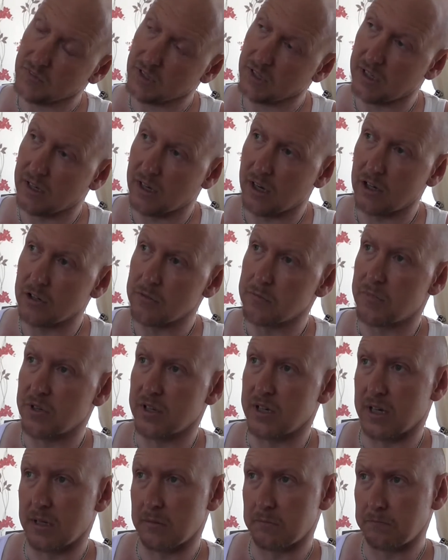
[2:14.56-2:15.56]
you know,
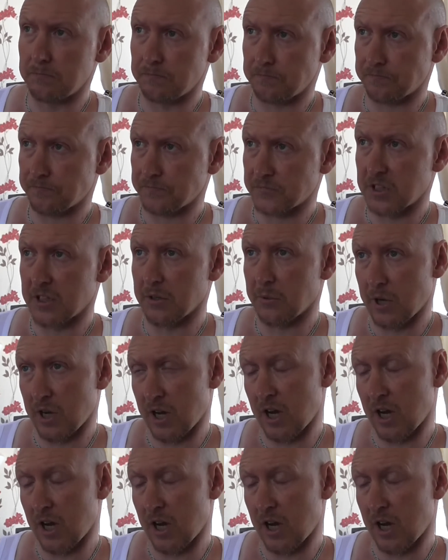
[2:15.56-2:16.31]
but anyway,